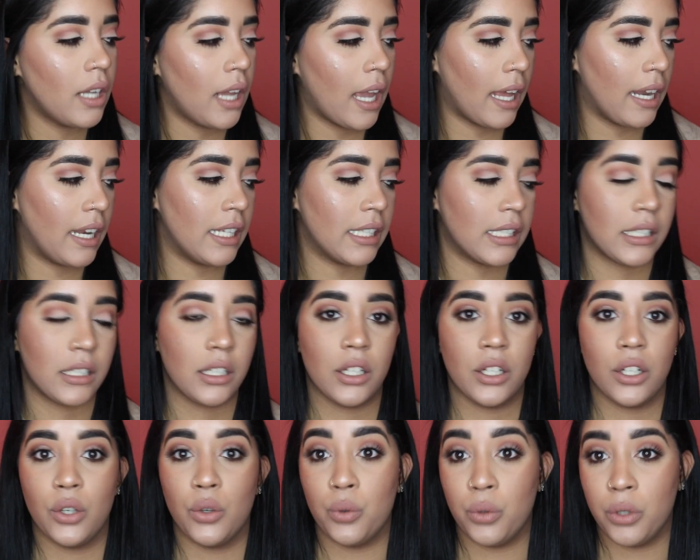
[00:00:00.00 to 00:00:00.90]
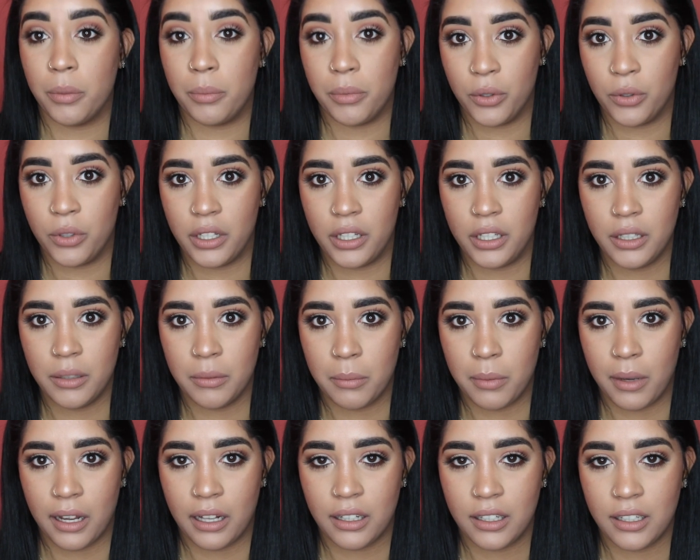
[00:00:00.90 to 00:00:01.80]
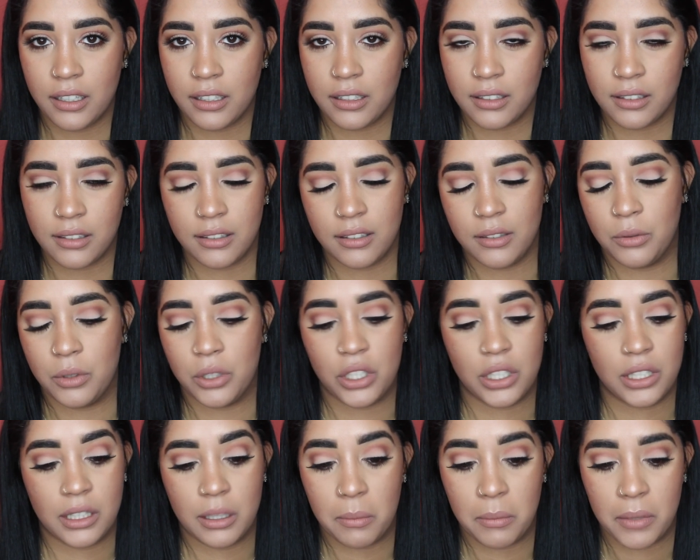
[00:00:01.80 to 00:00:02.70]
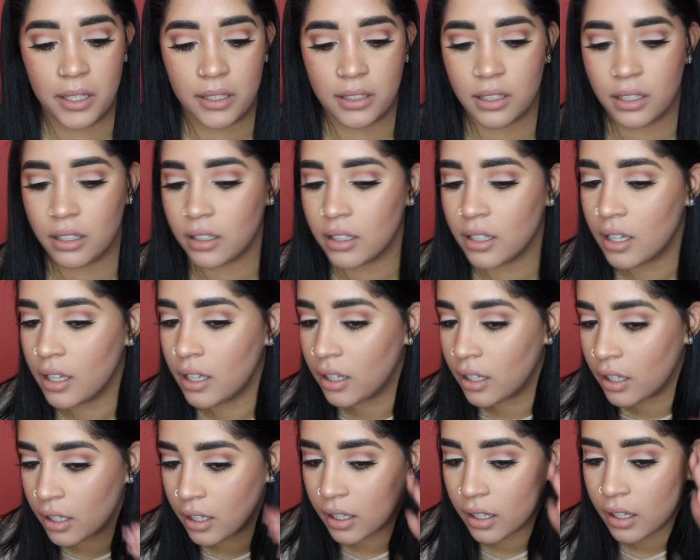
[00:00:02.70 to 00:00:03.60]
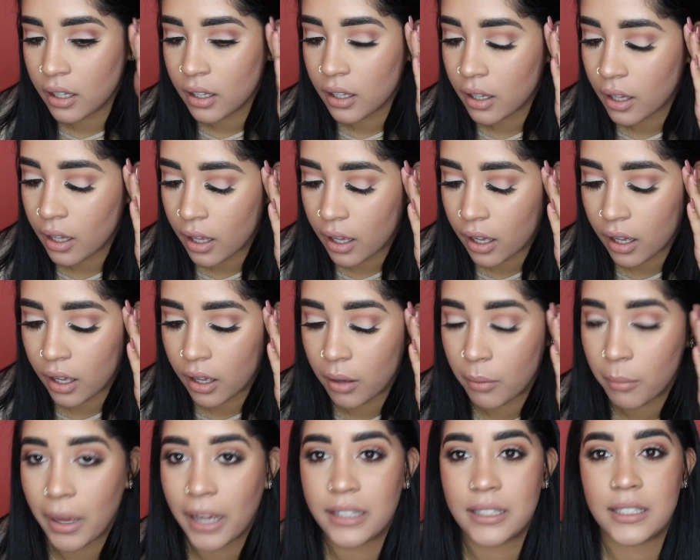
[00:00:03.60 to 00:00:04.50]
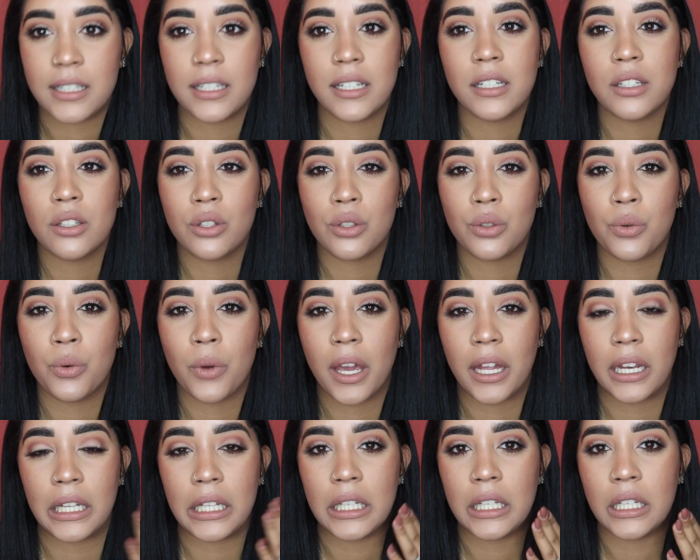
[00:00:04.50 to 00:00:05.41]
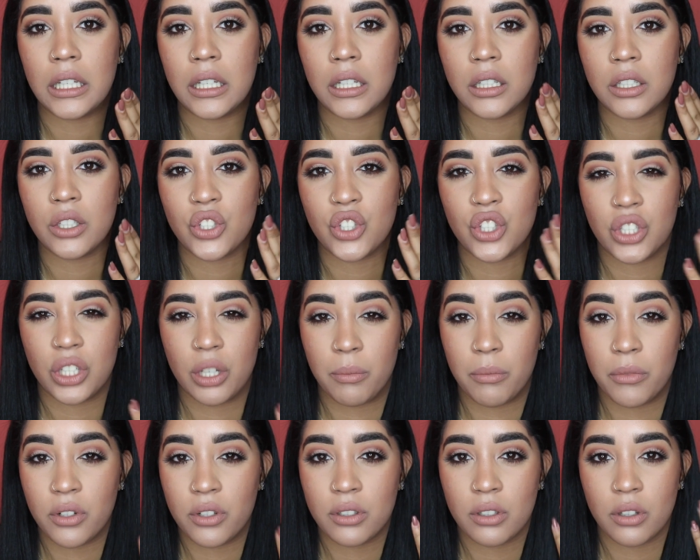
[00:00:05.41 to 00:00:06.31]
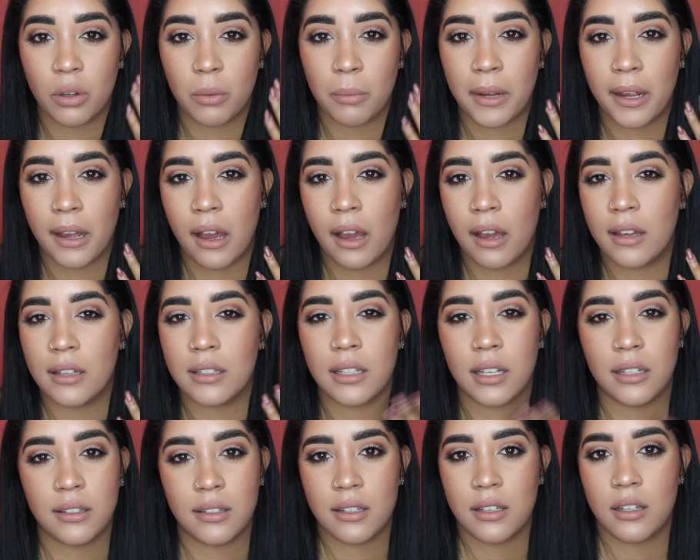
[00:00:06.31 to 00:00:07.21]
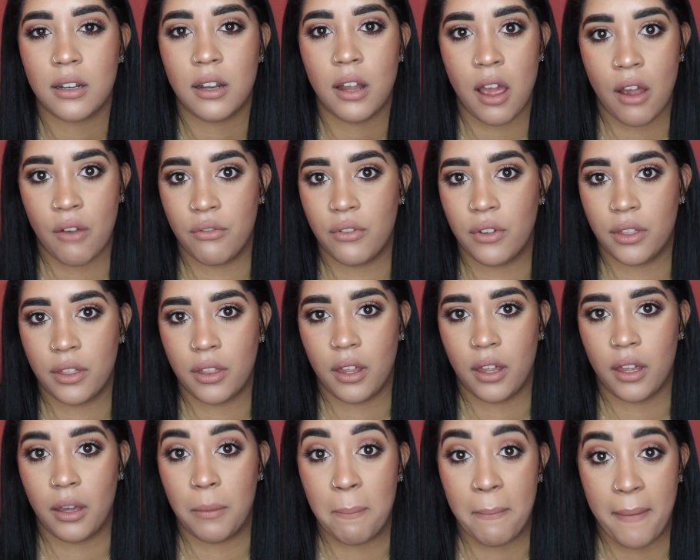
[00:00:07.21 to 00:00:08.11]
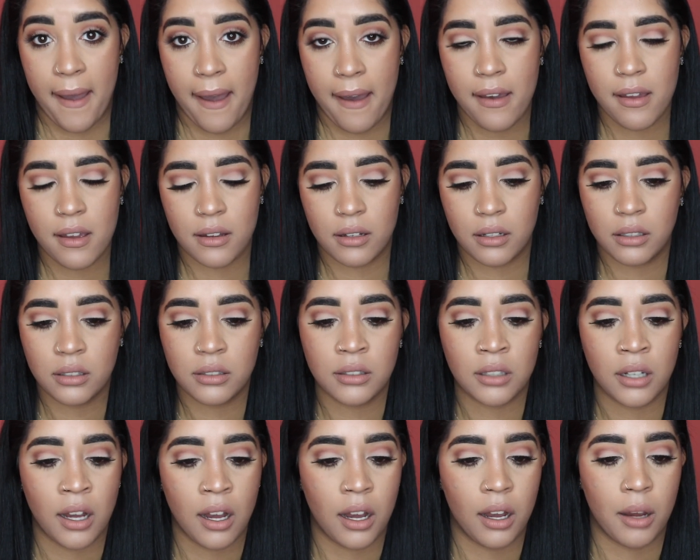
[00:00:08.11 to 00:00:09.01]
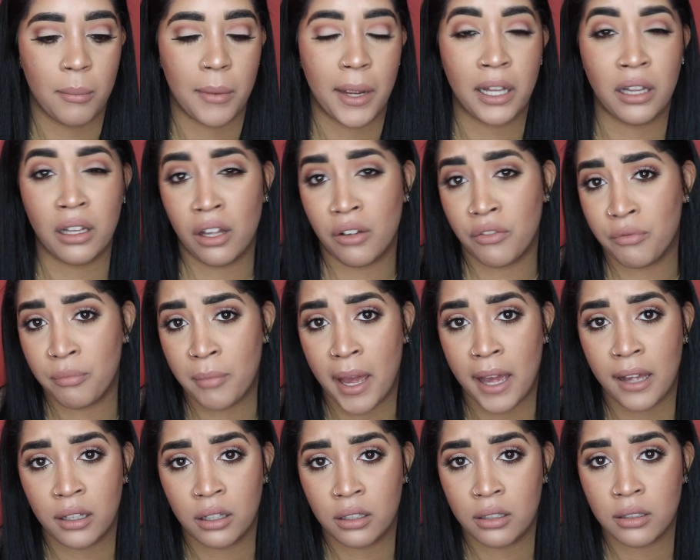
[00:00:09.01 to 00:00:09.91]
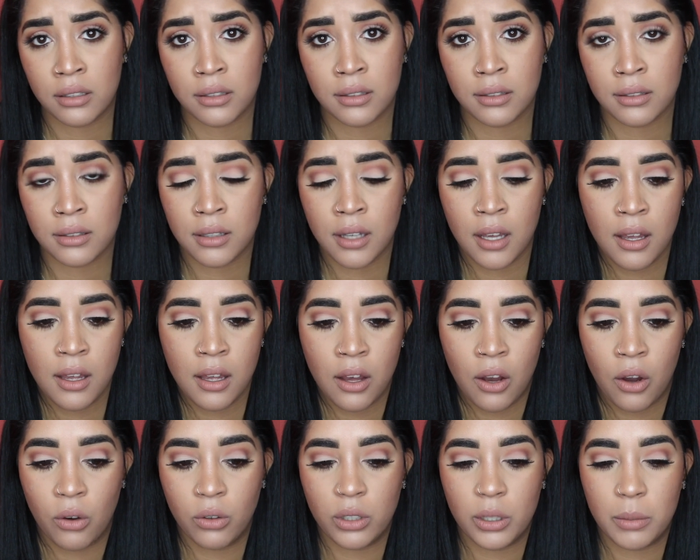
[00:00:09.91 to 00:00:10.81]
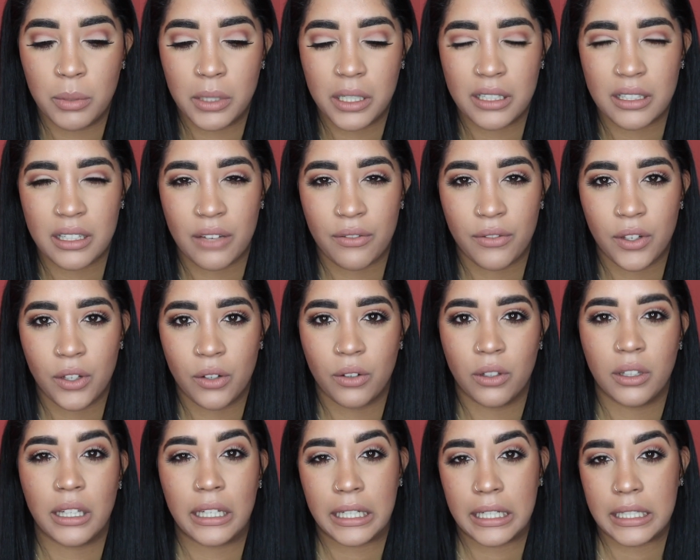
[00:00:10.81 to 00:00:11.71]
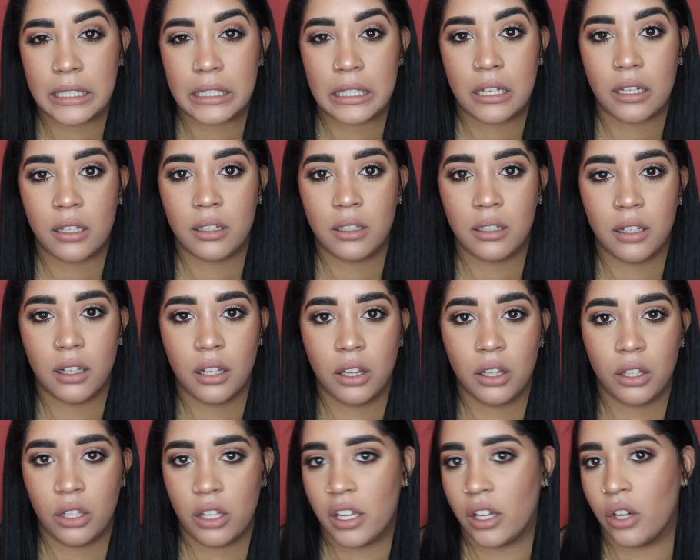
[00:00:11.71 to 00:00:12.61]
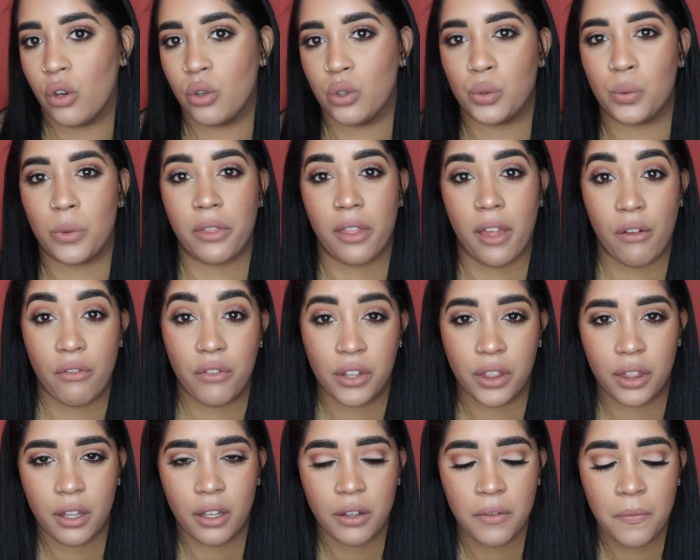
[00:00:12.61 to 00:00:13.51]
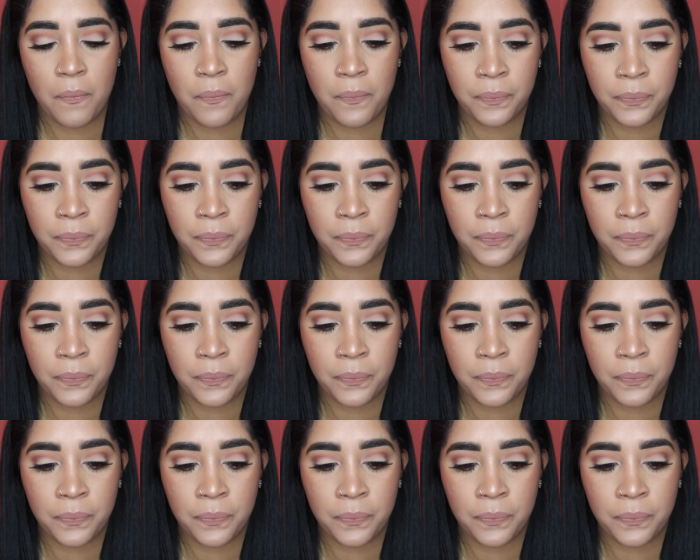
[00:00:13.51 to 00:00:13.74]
And it's the Huda Beauty palette, which is amazing. I didn't do any shimmers on my eyes. I did everything matte. I love matte looks only because I feel, like I said, it goes with everything.